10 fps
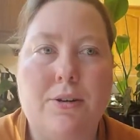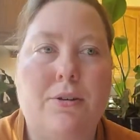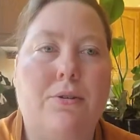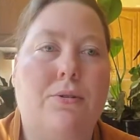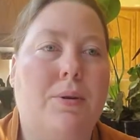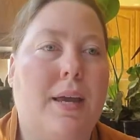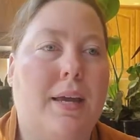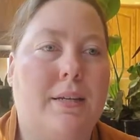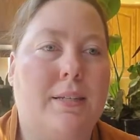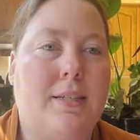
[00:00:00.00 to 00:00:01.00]
who
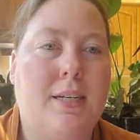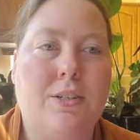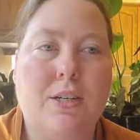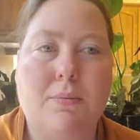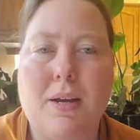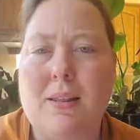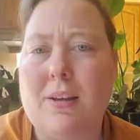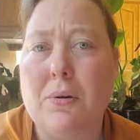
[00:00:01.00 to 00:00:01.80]
is teaching mainly